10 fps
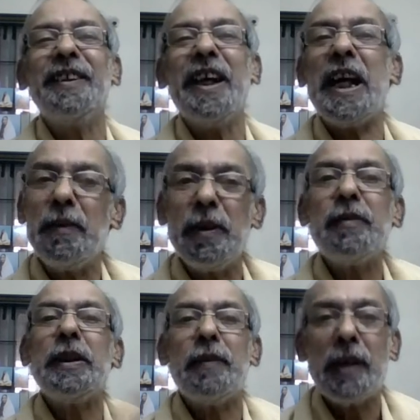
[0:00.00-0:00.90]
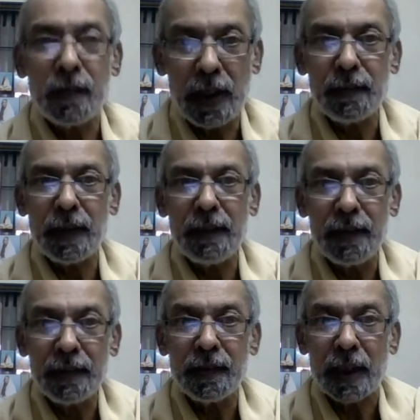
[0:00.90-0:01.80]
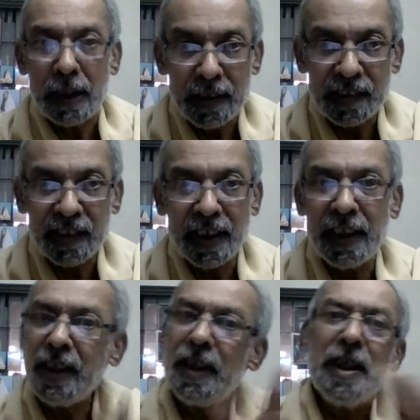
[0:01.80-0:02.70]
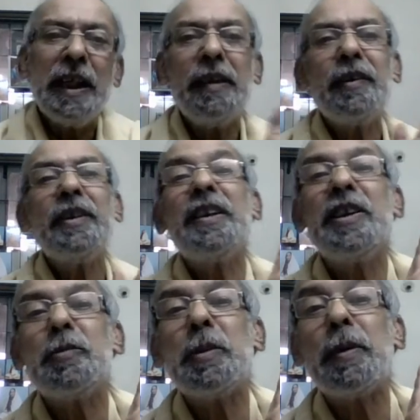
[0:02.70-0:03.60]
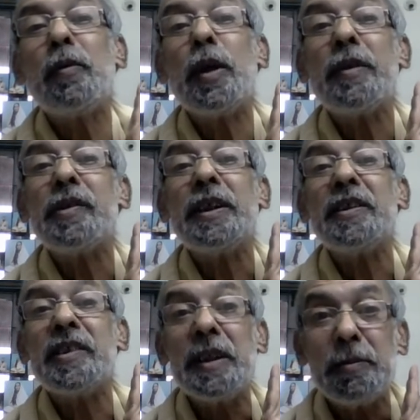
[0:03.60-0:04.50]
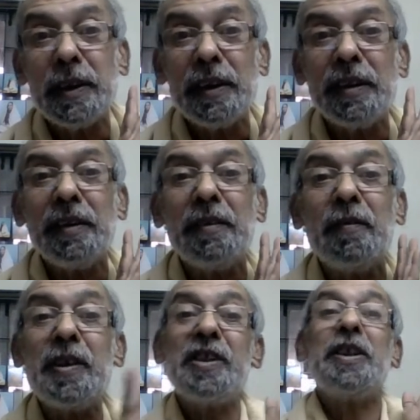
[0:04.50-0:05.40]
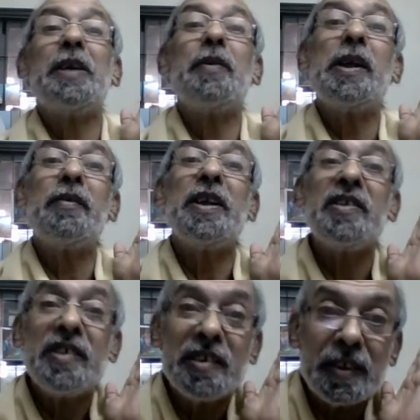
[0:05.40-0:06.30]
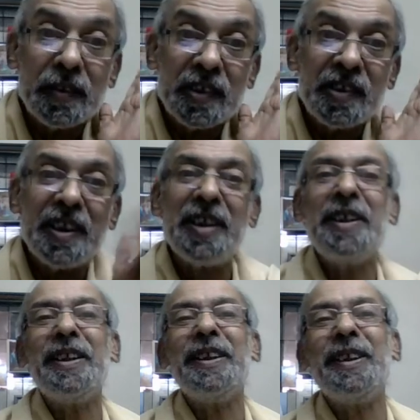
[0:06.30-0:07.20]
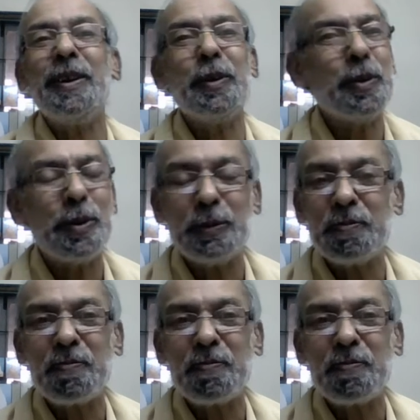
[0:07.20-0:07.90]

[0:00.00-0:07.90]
And even if there were 25 hours in a day, even then these people would have said the same thing. Wish there were 26 hours in a day. No.